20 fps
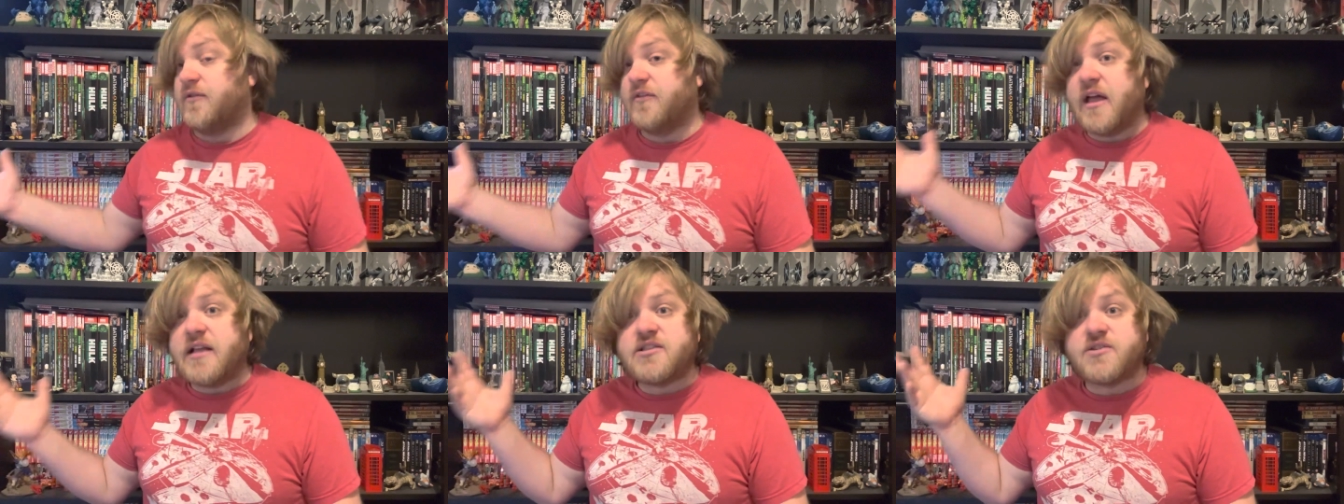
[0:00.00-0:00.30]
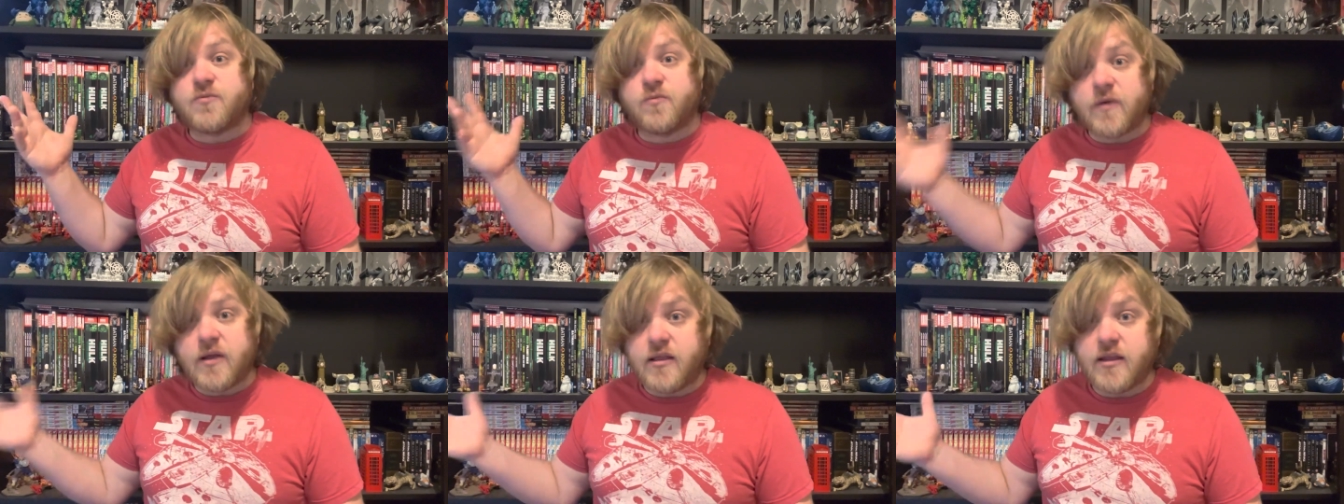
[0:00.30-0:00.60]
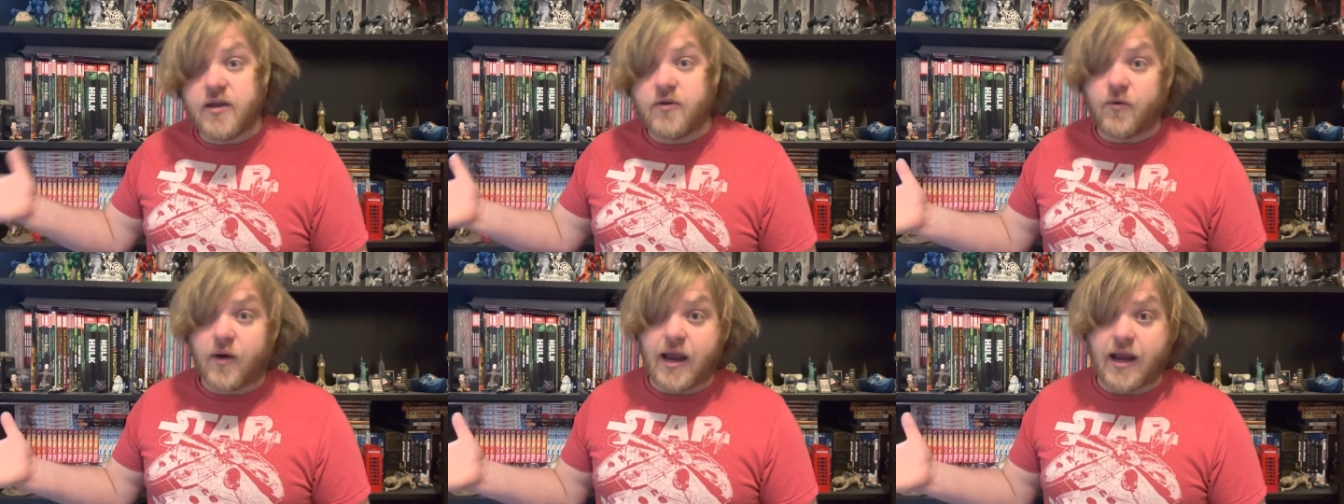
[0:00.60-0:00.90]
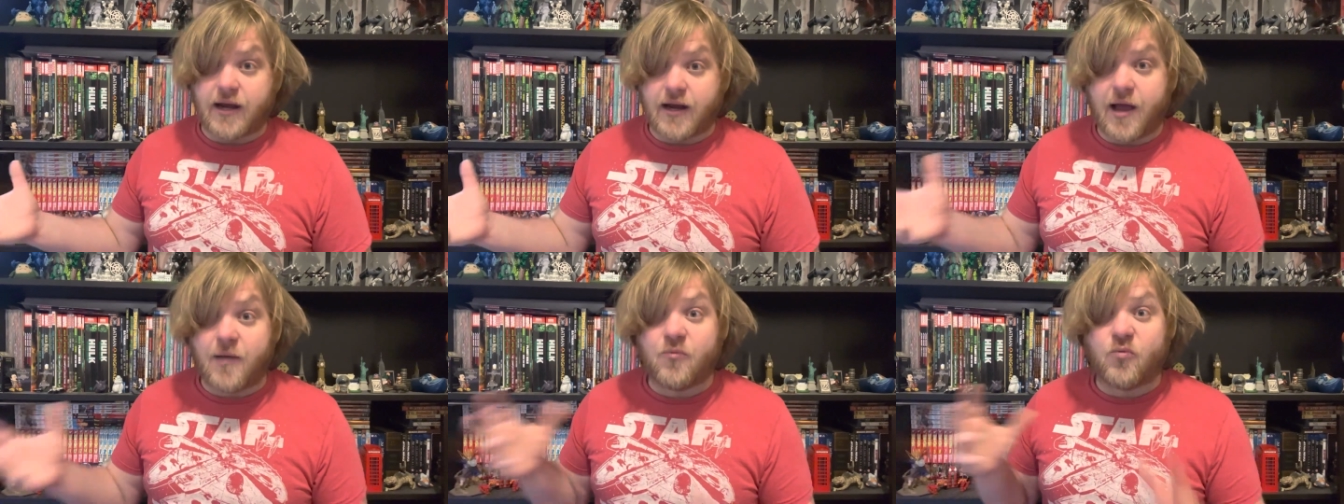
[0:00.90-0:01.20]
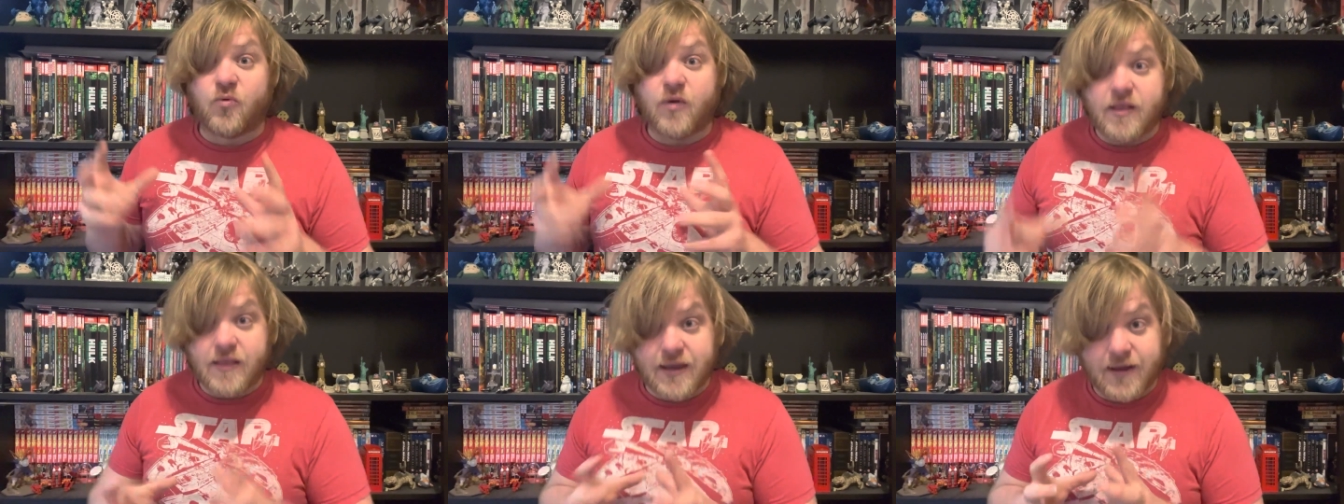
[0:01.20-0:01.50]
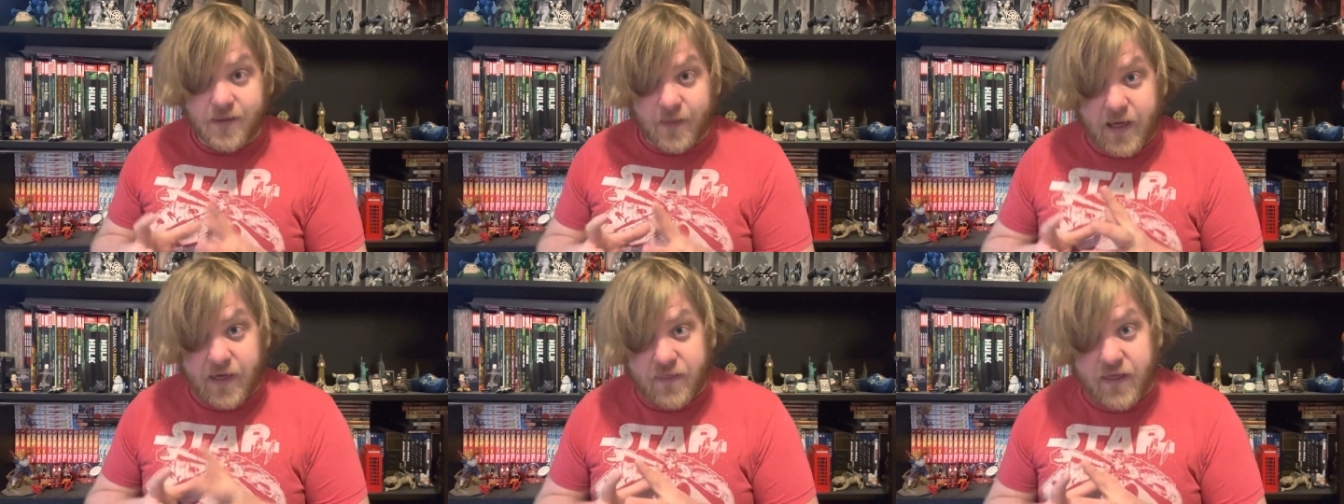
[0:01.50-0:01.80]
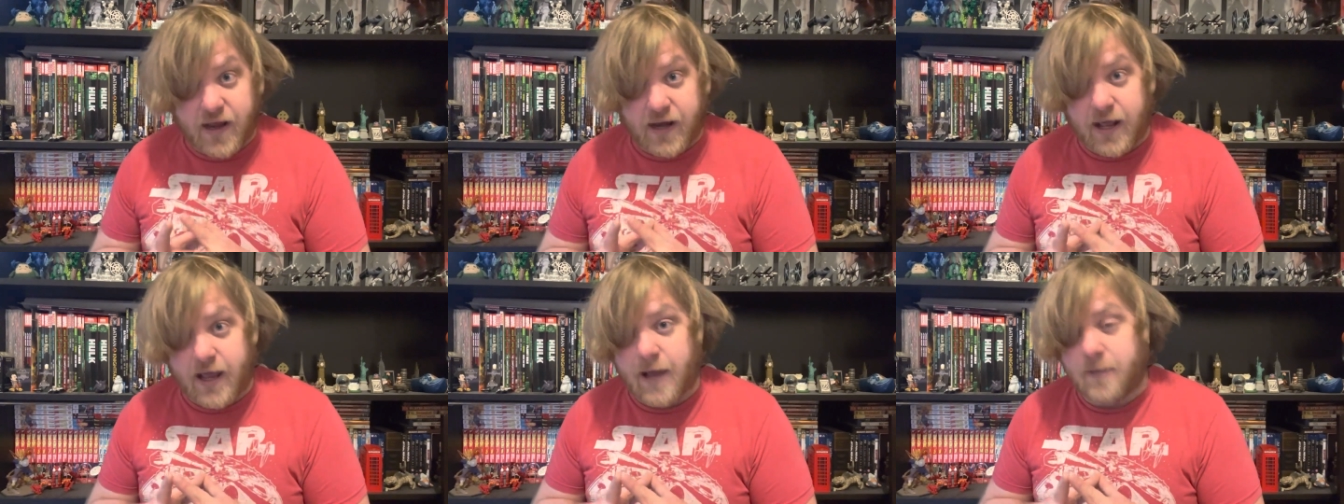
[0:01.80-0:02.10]
That's really great. I'm really glad
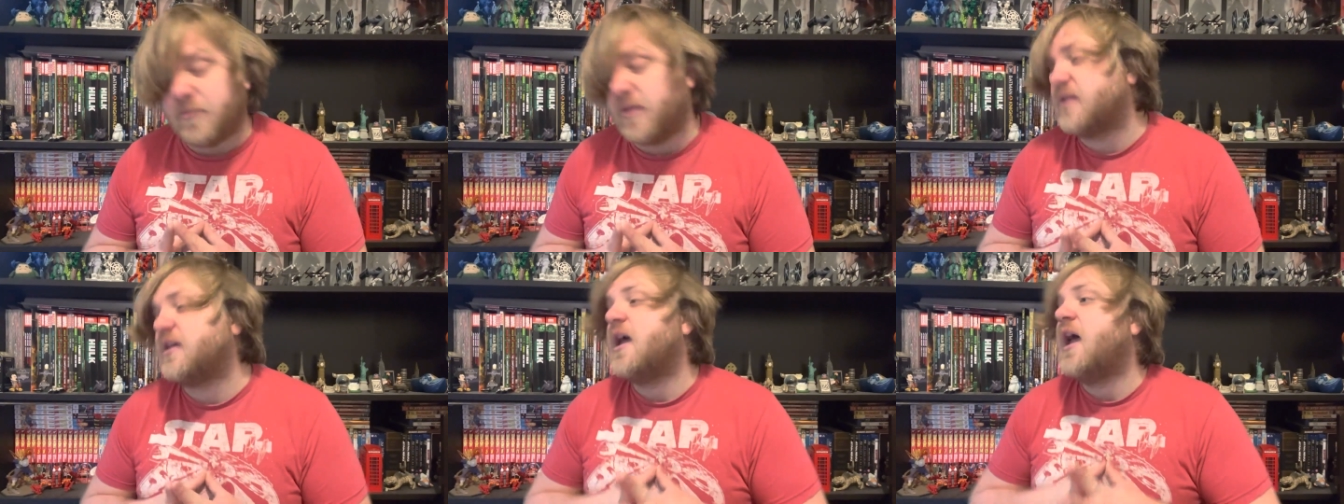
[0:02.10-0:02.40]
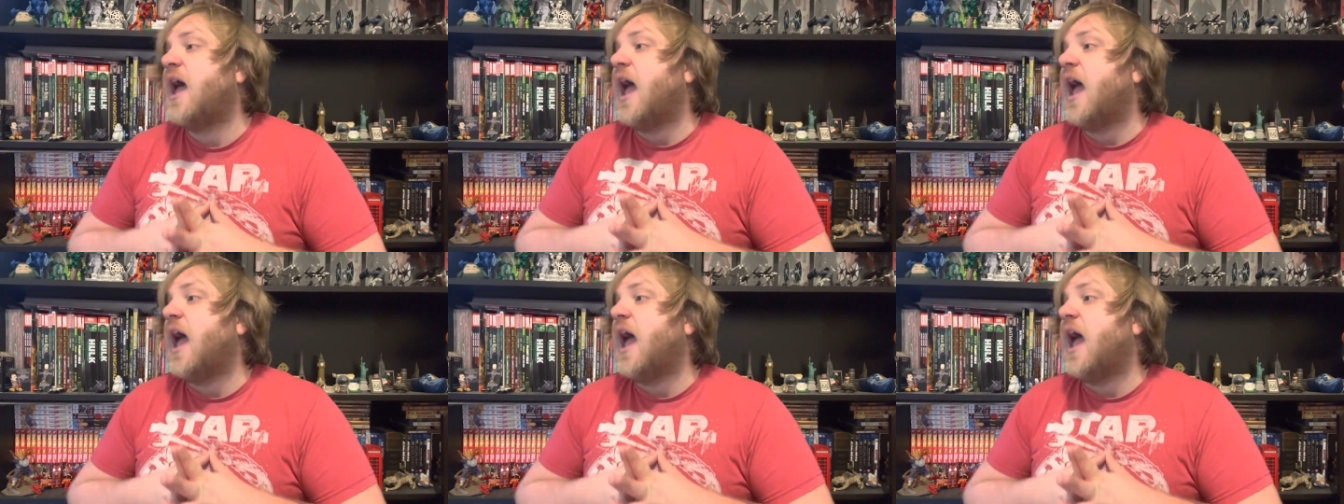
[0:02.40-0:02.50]
that happened.